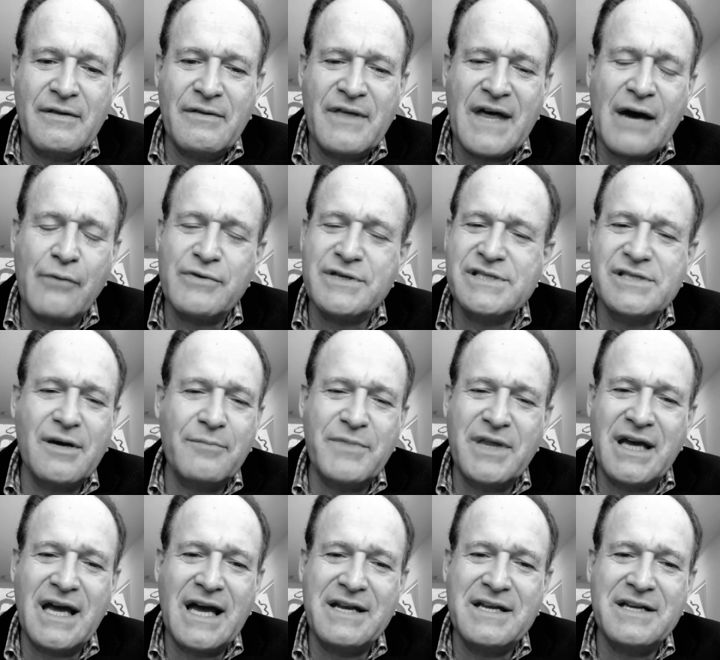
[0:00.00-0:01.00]
that was
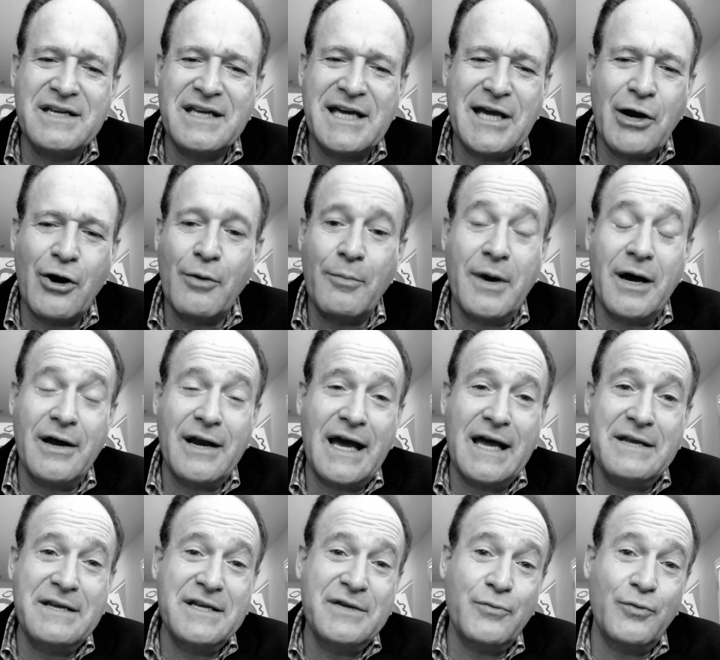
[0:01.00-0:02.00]
something I didn't care about.
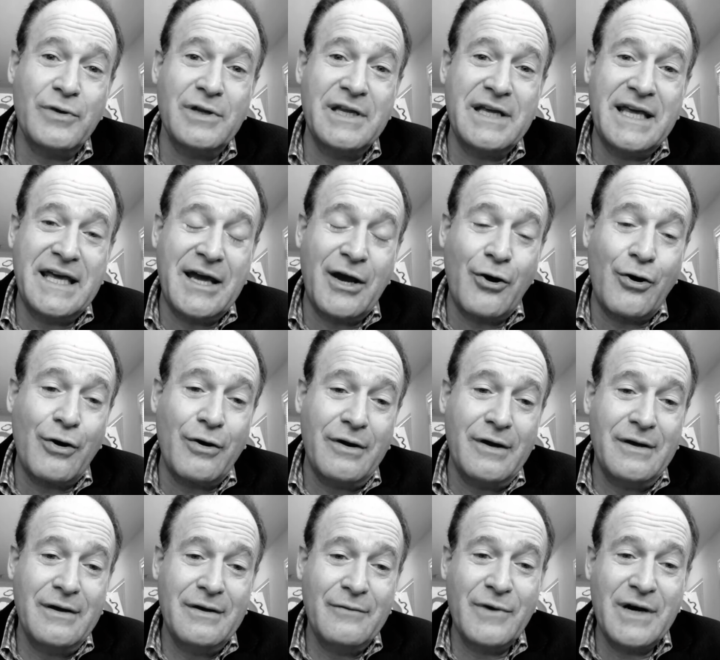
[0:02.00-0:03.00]
I didn't really care
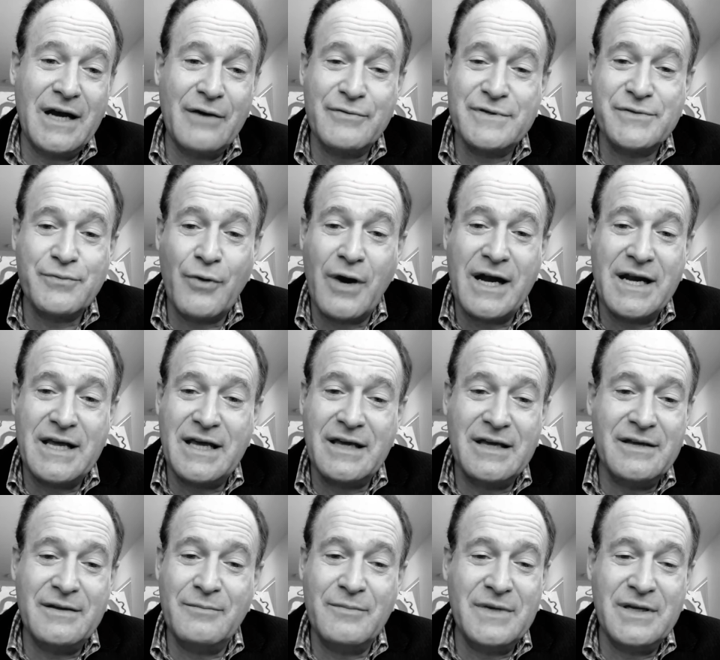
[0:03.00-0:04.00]
when I was
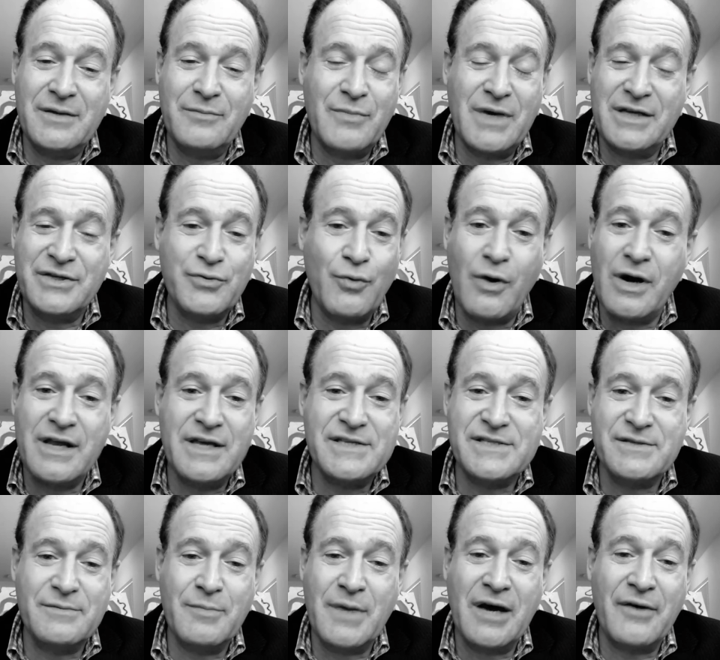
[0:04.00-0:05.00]
writing in my
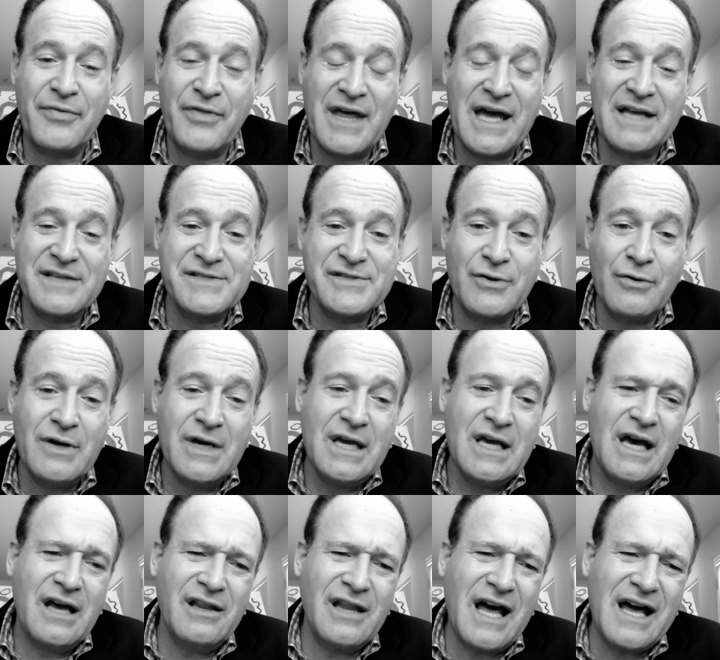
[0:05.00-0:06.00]
20s about that. So
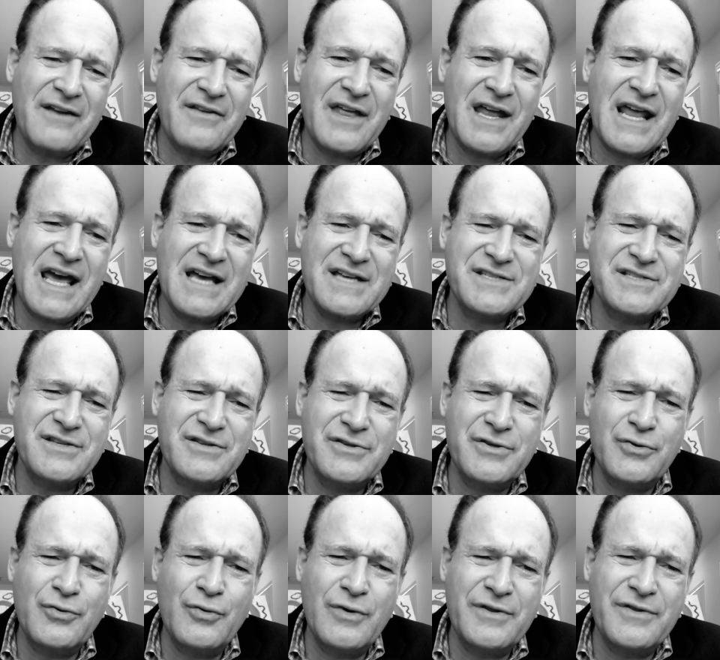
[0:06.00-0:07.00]
a lot of that has to
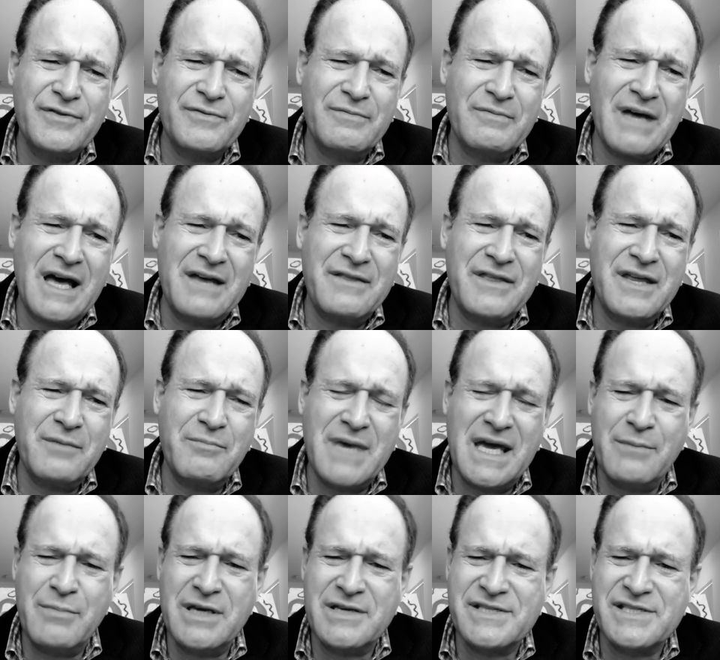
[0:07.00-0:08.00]
do with, I think,
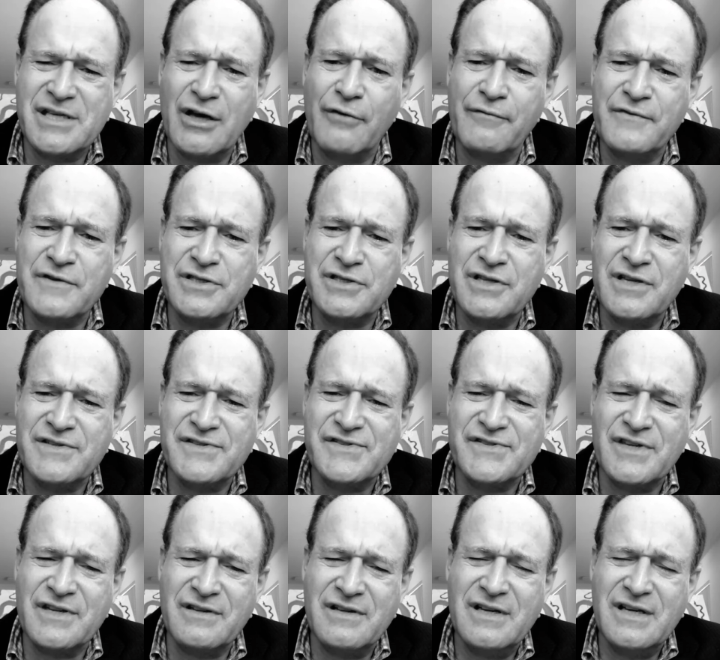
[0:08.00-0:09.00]
maybe a
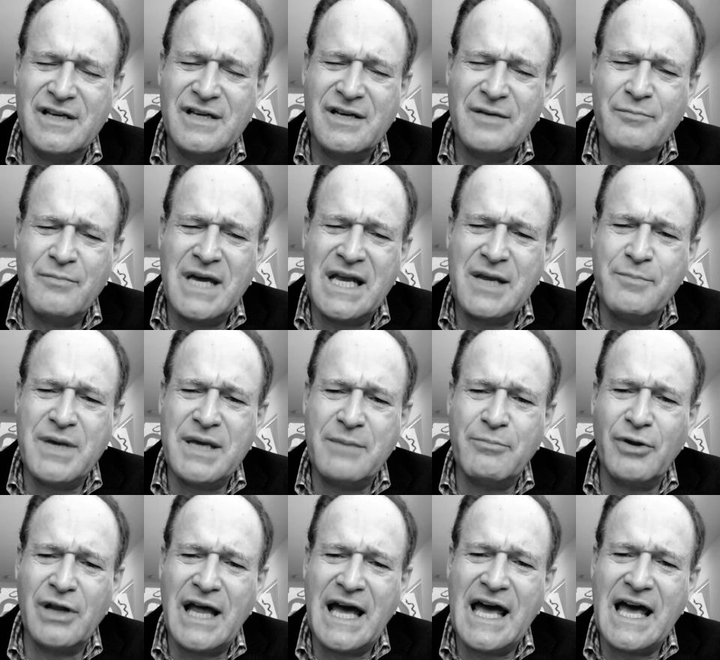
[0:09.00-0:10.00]
selfishness that many
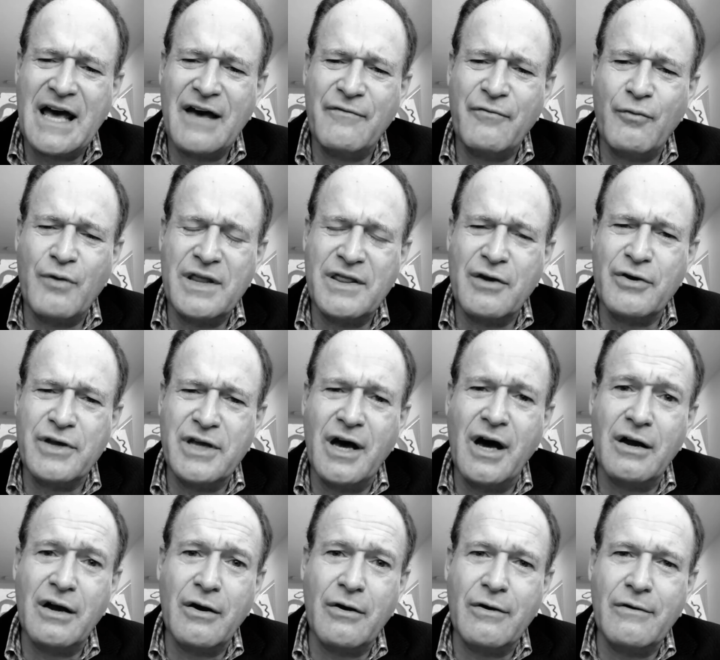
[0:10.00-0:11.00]
people have when they're
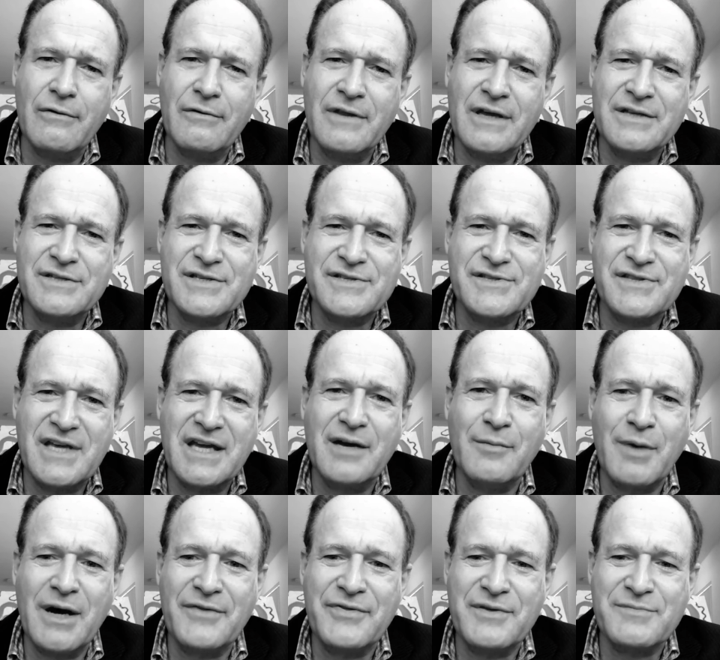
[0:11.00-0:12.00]
younger. They just think
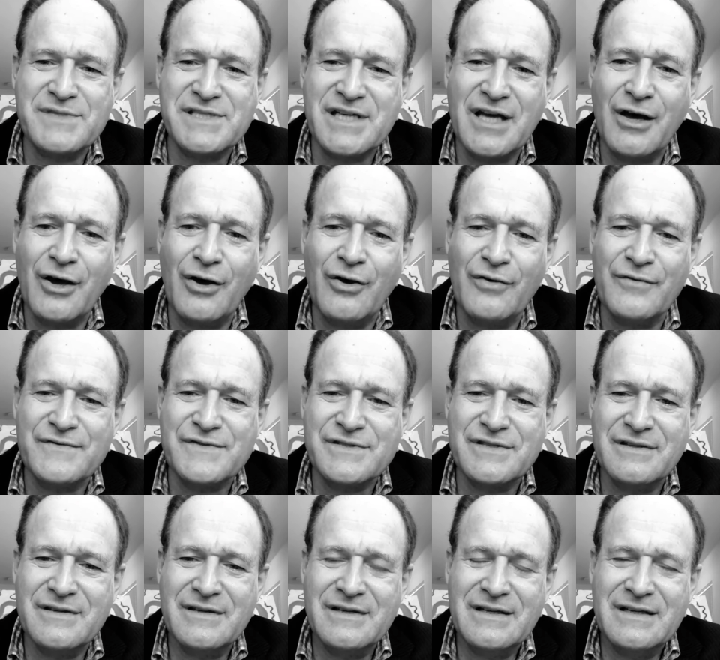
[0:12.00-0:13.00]
about themselves.